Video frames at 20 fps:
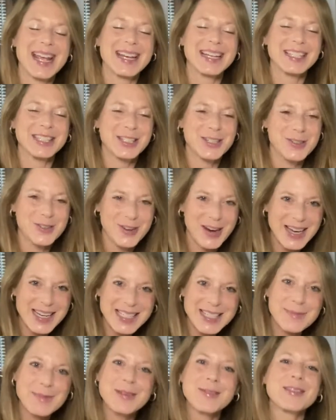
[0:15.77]
and it's
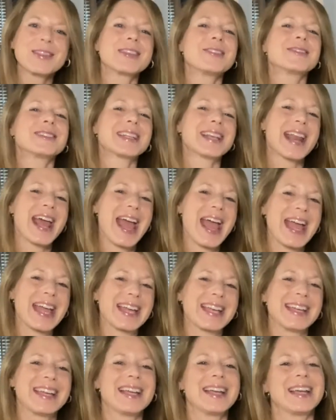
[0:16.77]
great to be with you
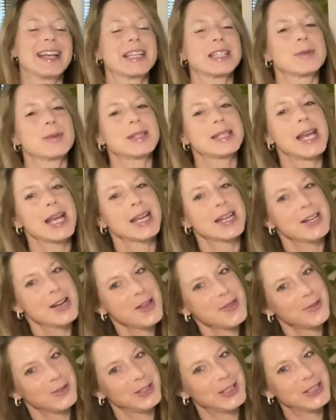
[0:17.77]
today as we take
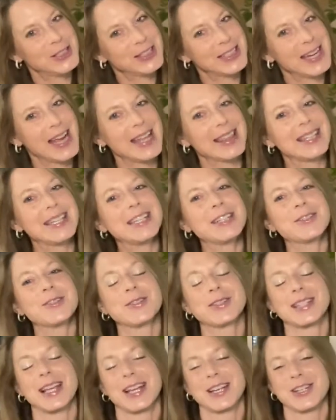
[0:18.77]
another look at the
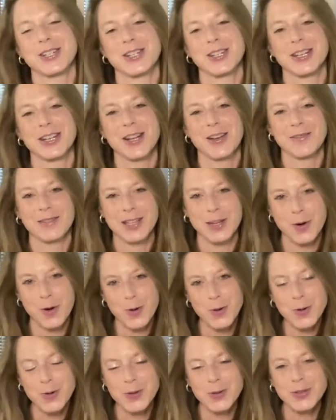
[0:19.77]
intersection of the
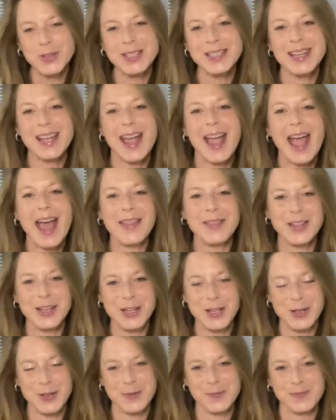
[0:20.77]
old and the
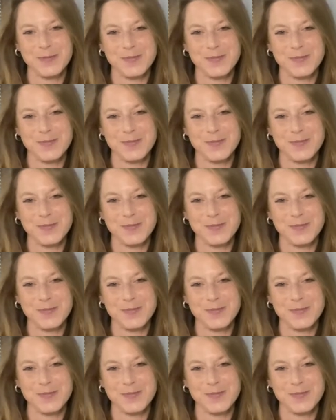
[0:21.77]
new.